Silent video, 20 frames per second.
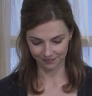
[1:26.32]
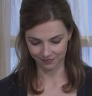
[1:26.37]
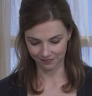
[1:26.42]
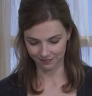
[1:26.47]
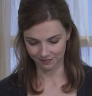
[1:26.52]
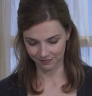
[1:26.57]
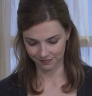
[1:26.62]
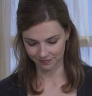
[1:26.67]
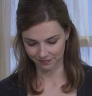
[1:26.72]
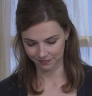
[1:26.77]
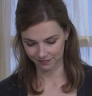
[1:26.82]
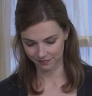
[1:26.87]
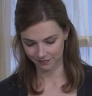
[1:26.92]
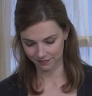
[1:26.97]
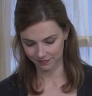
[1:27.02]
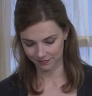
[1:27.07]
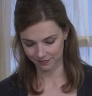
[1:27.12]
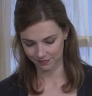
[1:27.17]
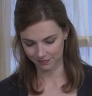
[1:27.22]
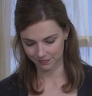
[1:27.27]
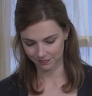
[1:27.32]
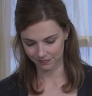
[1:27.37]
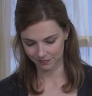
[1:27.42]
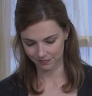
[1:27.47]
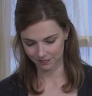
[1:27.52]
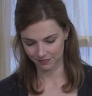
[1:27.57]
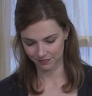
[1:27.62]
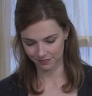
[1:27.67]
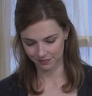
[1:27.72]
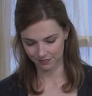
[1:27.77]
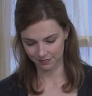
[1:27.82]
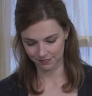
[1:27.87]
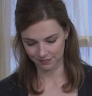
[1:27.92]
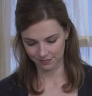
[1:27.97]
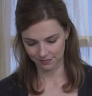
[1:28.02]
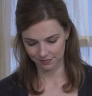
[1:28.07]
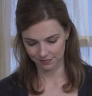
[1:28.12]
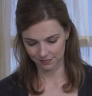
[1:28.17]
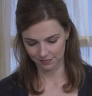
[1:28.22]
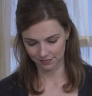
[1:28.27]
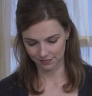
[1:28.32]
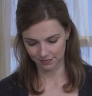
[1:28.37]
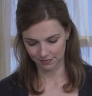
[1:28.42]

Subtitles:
Nobody speaks.